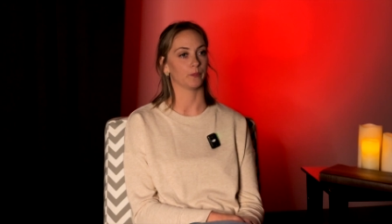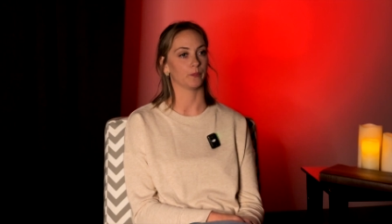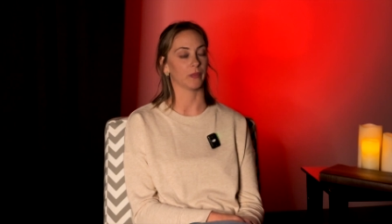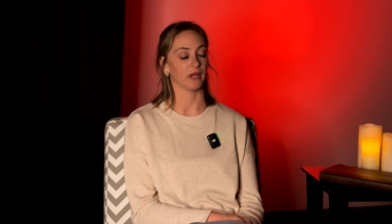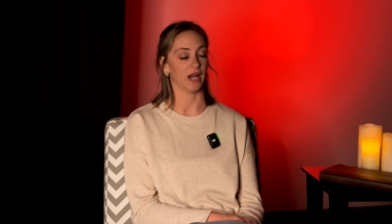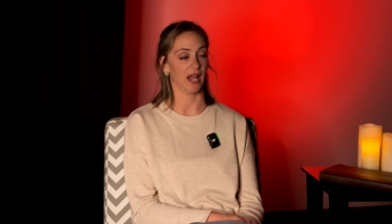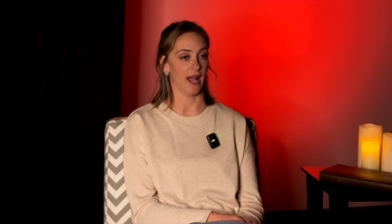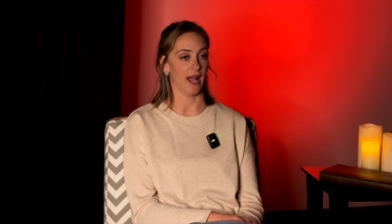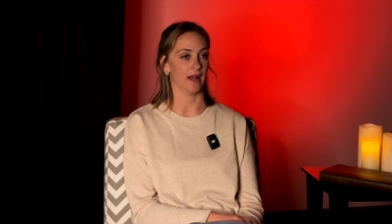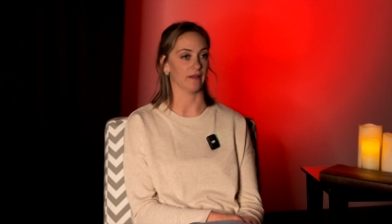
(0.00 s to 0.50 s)

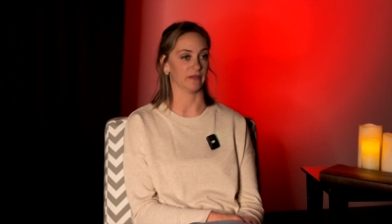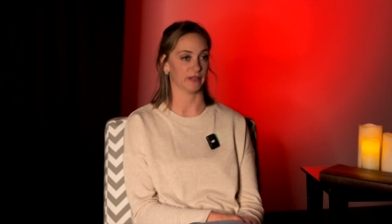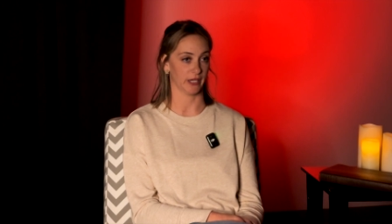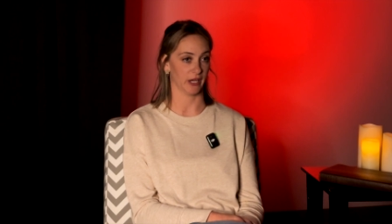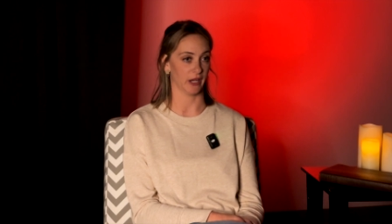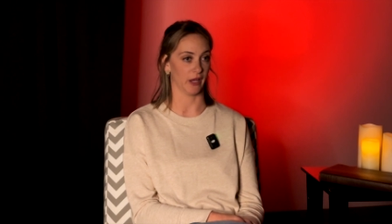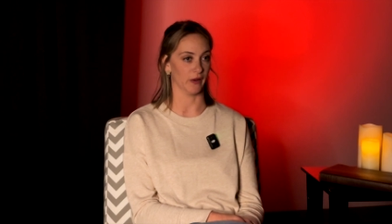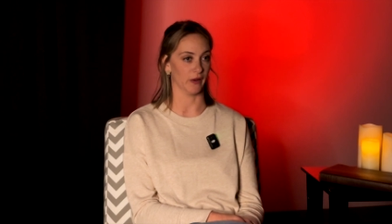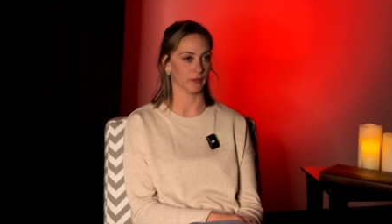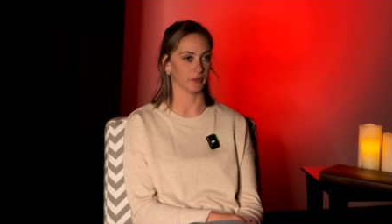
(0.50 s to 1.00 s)
but I have to
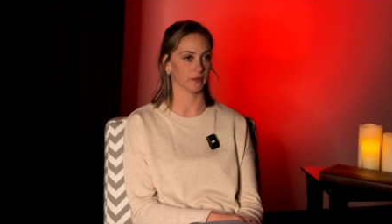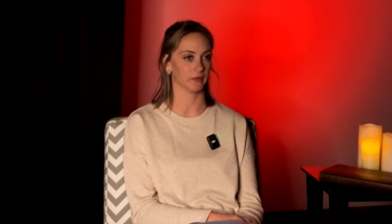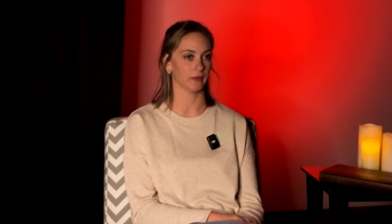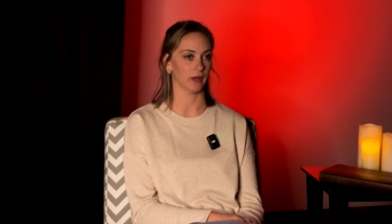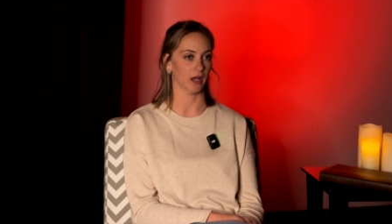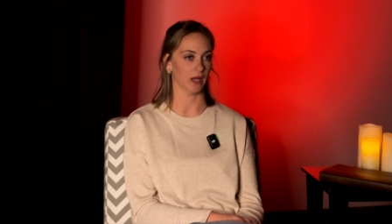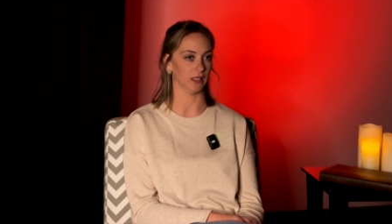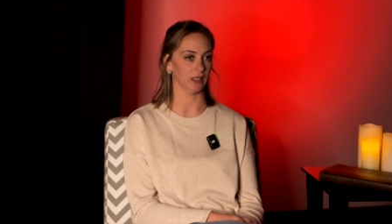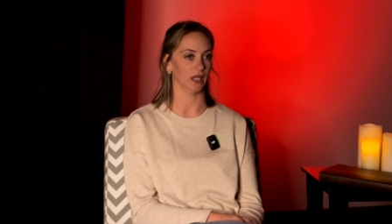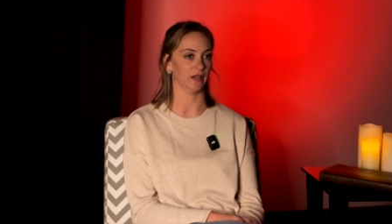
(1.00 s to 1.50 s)
go.
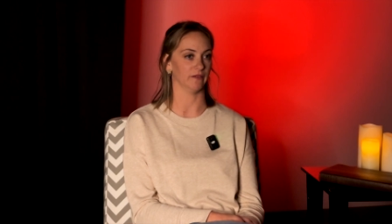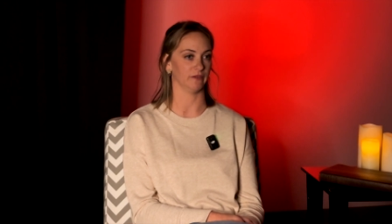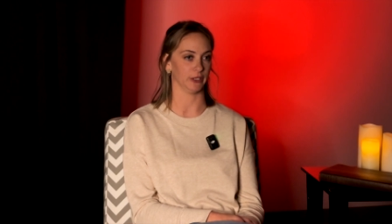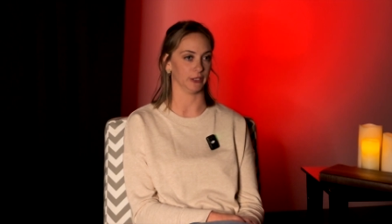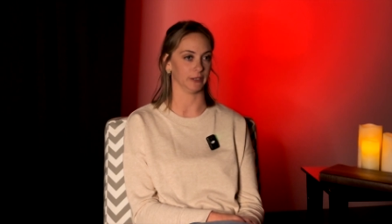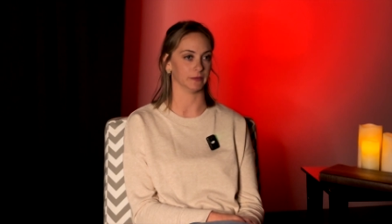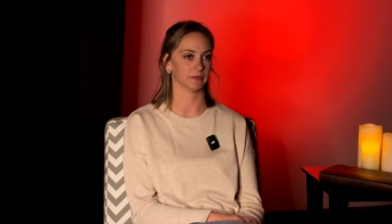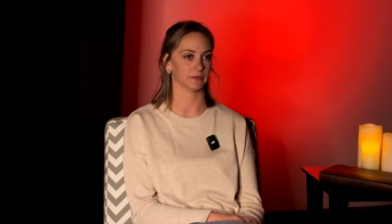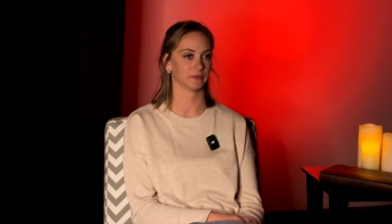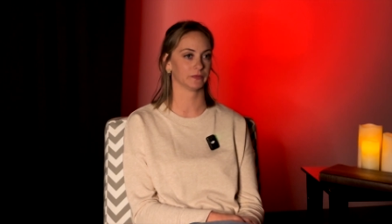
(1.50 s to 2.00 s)
I love
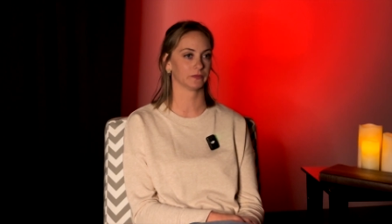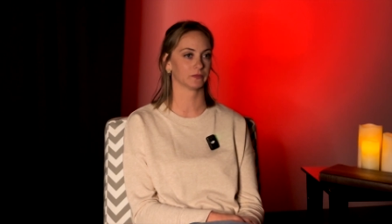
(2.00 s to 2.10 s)
you.